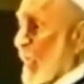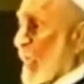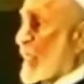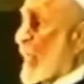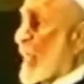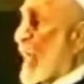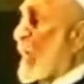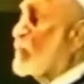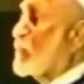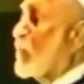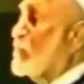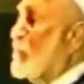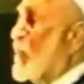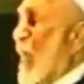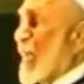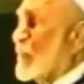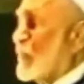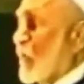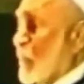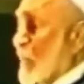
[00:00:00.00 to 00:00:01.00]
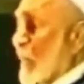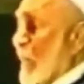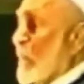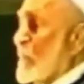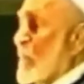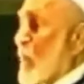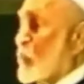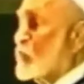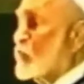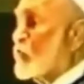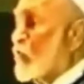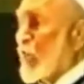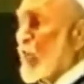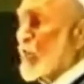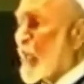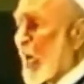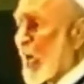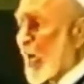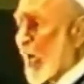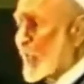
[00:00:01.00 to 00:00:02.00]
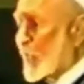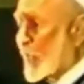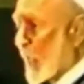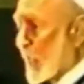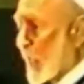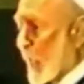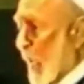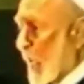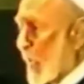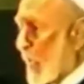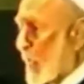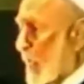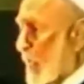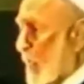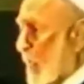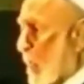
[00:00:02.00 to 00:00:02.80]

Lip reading: It's an act of blasphemy, treason against Allah.